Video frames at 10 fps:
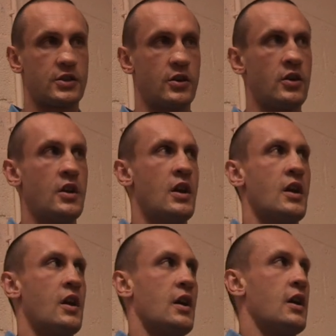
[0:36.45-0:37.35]
So
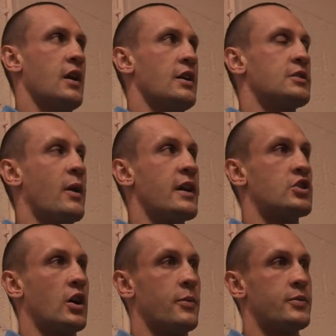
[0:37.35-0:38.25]
it's my
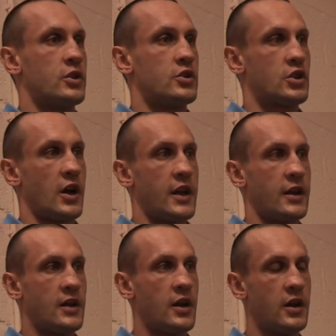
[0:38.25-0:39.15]
job to try
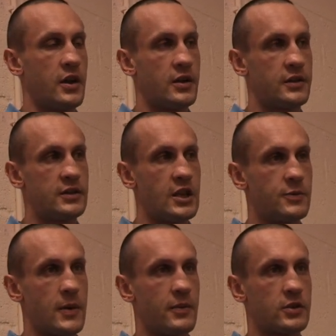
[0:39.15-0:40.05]
and
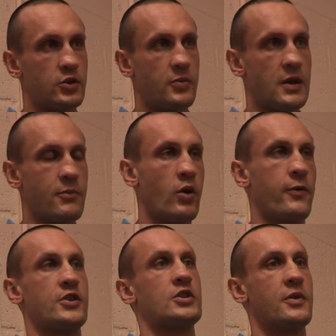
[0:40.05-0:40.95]
teach people to be more
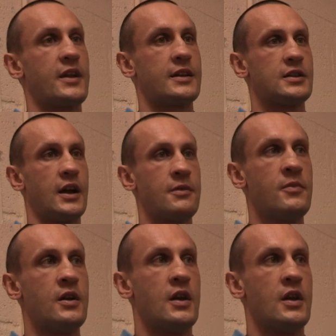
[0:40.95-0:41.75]
efficient with their time